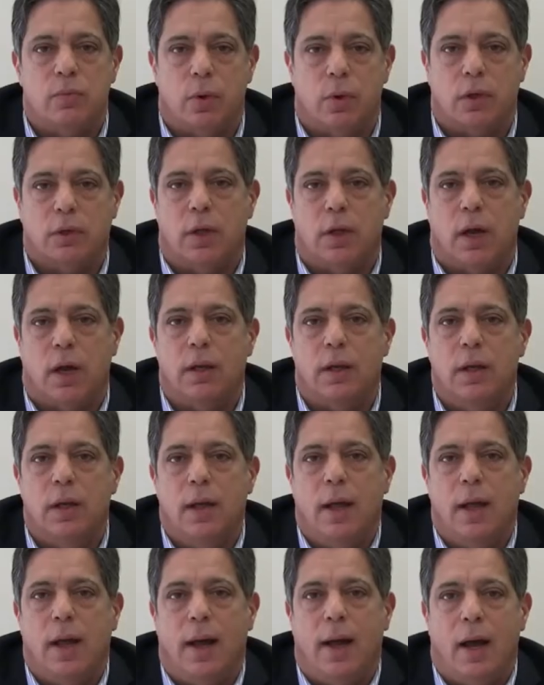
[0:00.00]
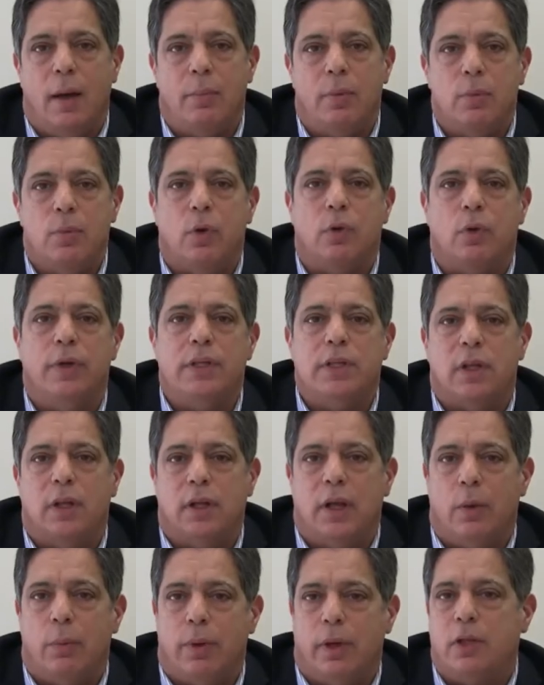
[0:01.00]
worked on. Uh, but more
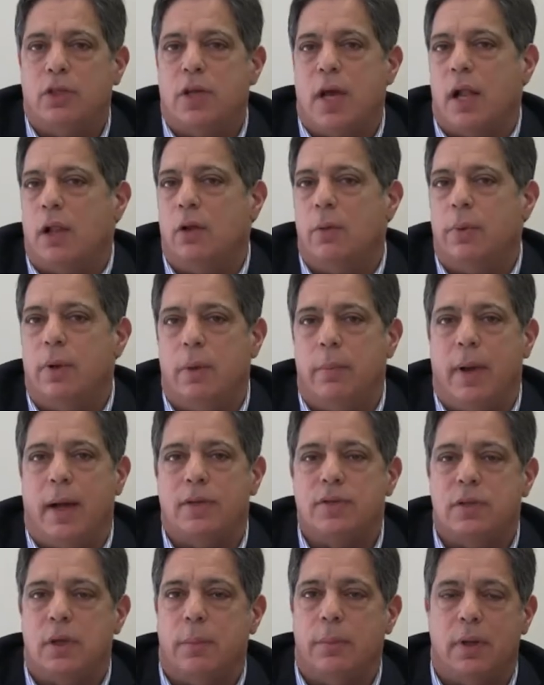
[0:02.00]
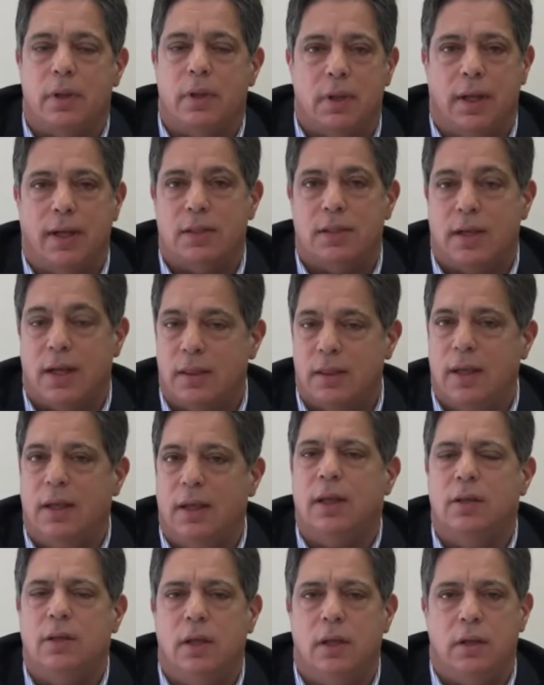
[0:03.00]
recently, I want to chat a little bit about some of the things that I think
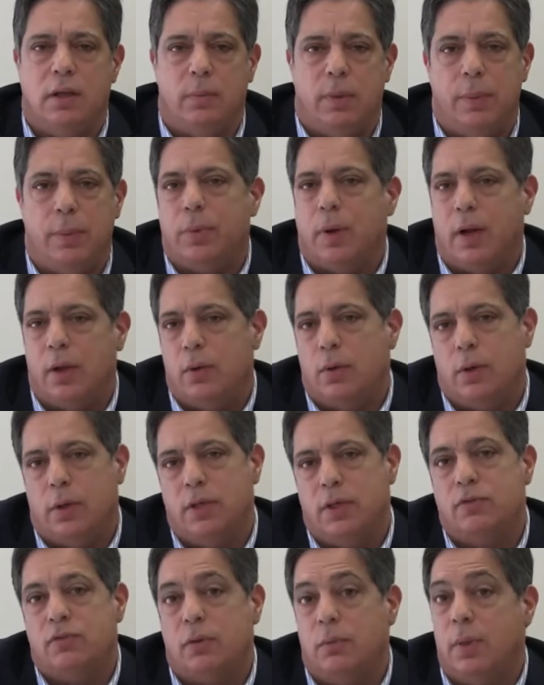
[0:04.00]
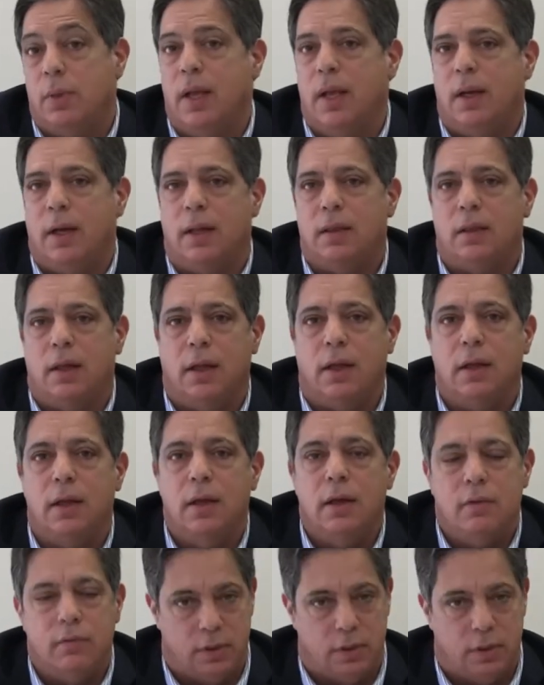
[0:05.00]
continue to be priorities for me and I think
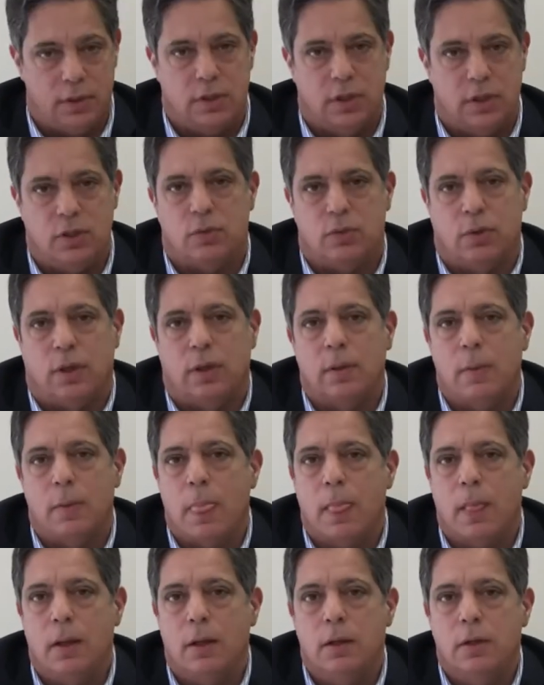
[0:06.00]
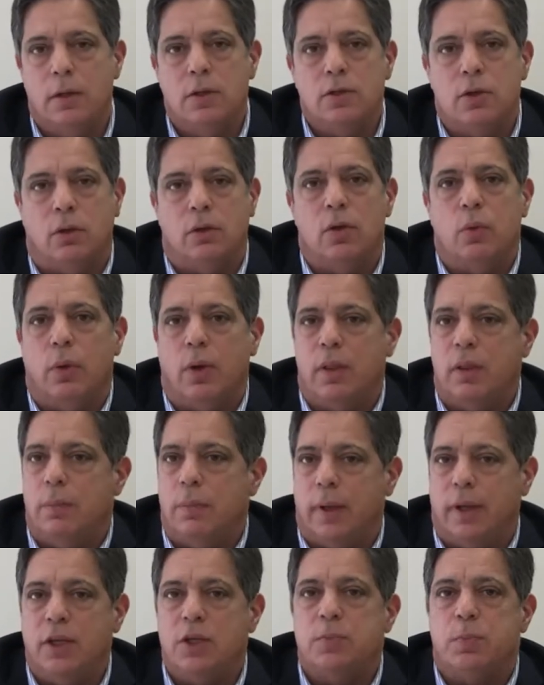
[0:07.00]
for this district. Certainly, one of the
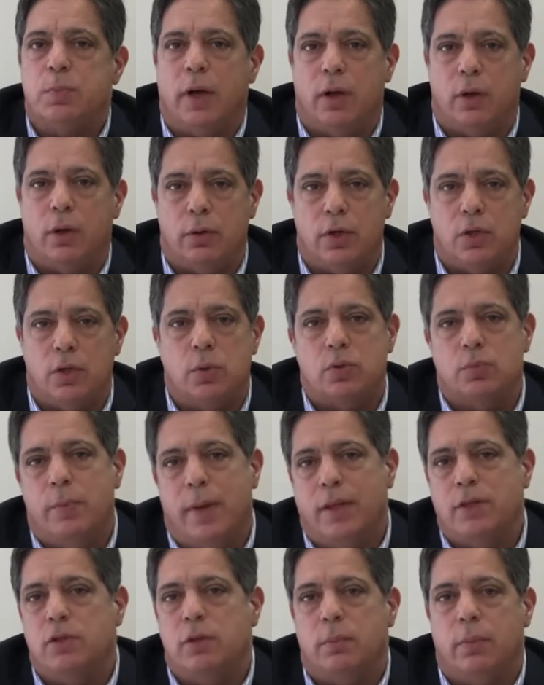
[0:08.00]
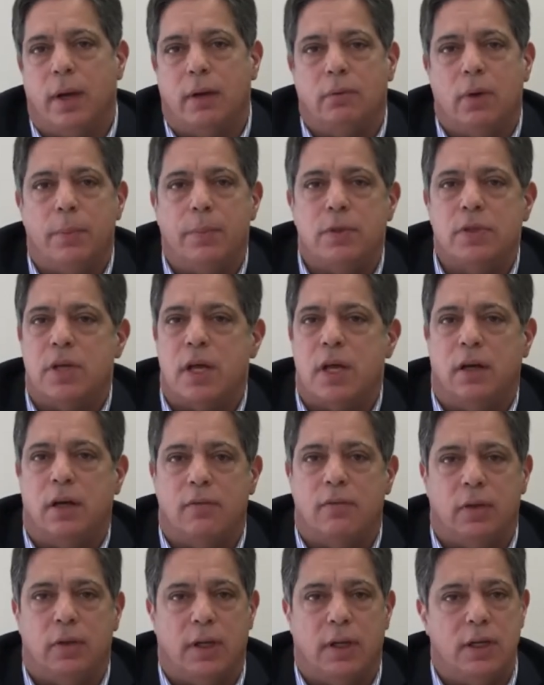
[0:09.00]
biggest priorities was mentioned by
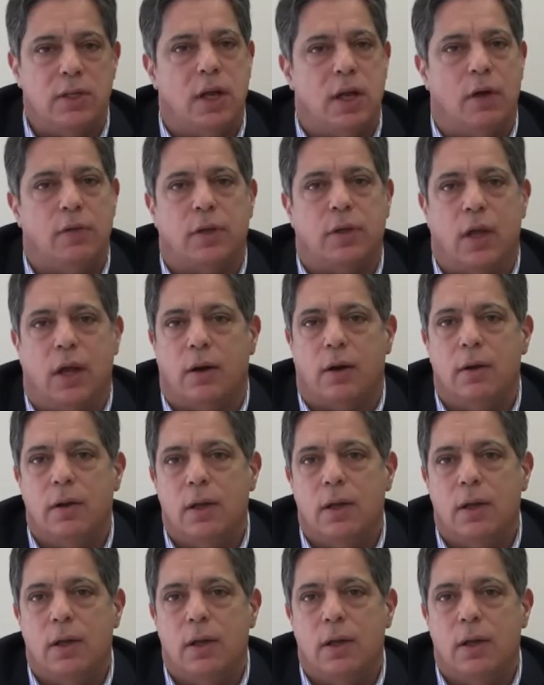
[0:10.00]
Representative Lee is healthcare